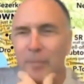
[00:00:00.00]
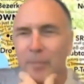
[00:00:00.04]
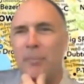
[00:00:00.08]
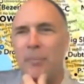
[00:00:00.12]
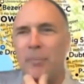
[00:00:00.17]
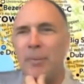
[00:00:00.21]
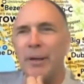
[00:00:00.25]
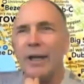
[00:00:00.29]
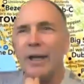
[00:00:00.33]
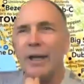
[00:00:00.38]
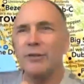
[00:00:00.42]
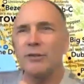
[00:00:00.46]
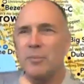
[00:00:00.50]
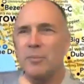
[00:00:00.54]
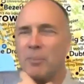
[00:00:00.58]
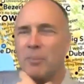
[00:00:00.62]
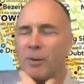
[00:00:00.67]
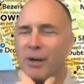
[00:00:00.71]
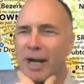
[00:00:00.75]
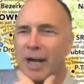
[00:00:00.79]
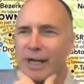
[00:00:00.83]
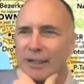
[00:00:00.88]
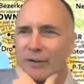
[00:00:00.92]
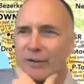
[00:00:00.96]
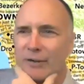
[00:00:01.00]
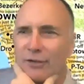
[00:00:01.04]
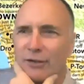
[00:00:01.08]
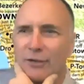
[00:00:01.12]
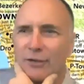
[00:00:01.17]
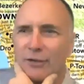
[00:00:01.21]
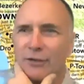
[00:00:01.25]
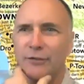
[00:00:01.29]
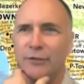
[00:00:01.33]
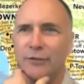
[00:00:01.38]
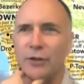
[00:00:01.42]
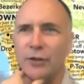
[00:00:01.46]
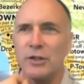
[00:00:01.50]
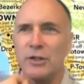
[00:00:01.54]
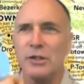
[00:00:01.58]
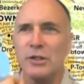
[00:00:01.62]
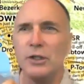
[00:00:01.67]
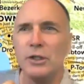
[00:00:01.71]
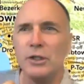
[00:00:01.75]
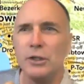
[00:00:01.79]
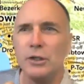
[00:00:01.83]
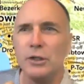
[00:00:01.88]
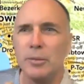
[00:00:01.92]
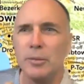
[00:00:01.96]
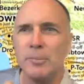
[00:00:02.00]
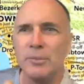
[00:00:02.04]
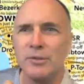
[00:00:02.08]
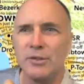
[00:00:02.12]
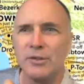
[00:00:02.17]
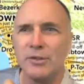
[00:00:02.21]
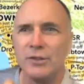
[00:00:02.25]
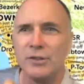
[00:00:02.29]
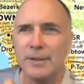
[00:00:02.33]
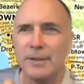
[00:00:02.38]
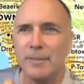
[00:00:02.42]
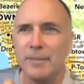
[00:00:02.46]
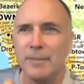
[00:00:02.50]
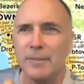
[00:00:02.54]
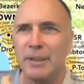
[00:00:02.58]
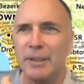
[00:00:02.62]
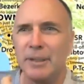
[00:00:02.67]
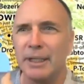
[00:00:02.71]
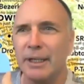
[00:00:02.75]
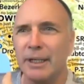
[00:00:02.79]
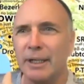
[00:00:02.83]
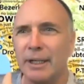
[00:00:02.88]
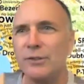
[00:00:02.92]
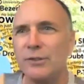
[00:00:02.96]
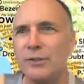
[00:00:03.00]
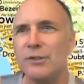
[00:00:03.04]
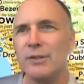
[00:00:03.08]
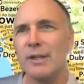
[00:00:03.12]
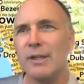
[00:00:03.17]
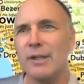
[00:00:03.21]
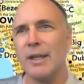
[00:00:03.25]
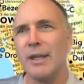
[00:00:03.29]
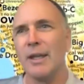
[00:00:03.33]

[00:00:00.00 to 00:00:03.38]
best practices for noobs because